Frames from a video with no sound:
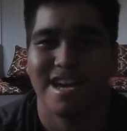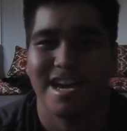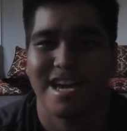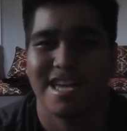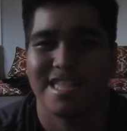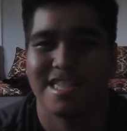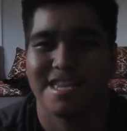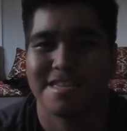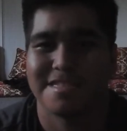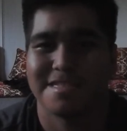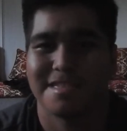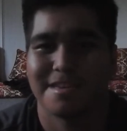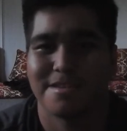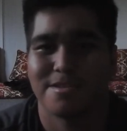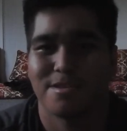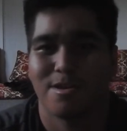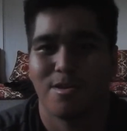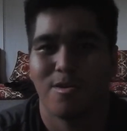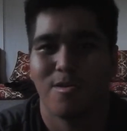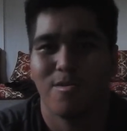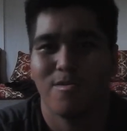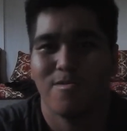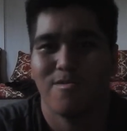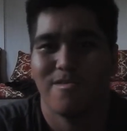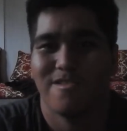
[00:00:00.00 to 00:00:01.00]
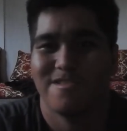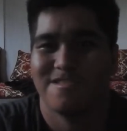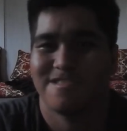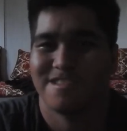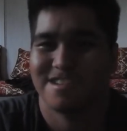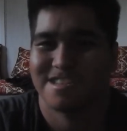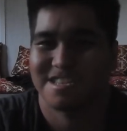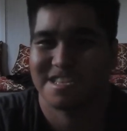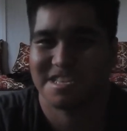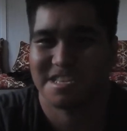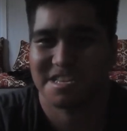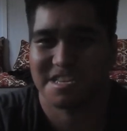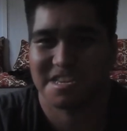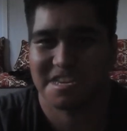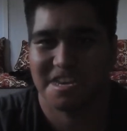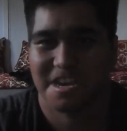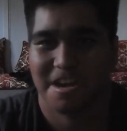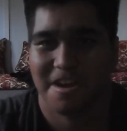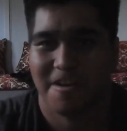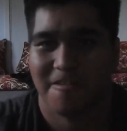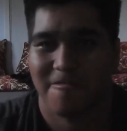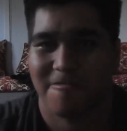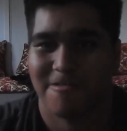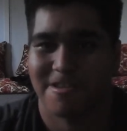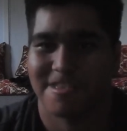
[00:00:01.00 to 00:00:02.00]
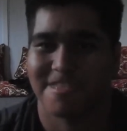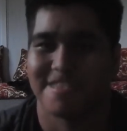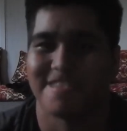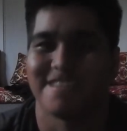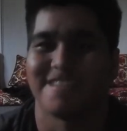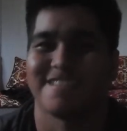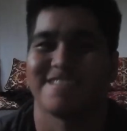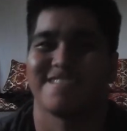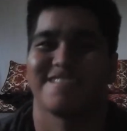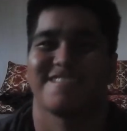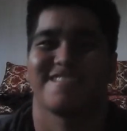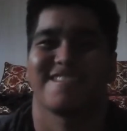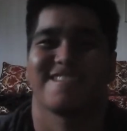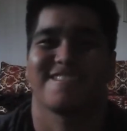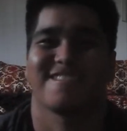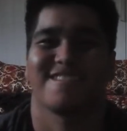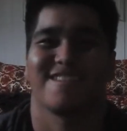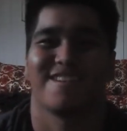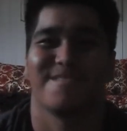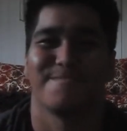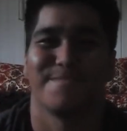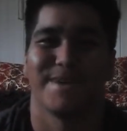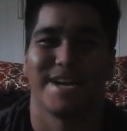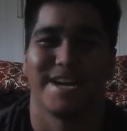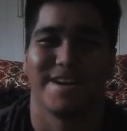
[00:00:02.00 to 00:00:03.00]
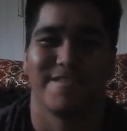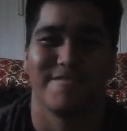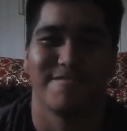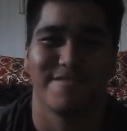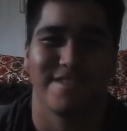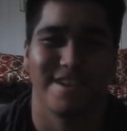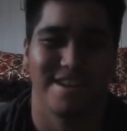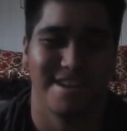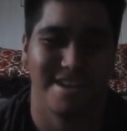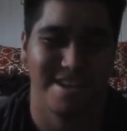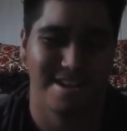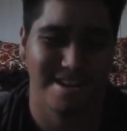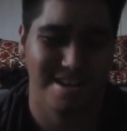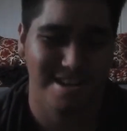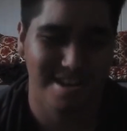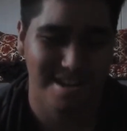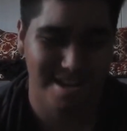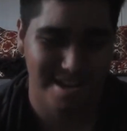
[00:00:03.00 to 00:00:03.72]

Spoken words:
And then there's horror, like scary things that come out, and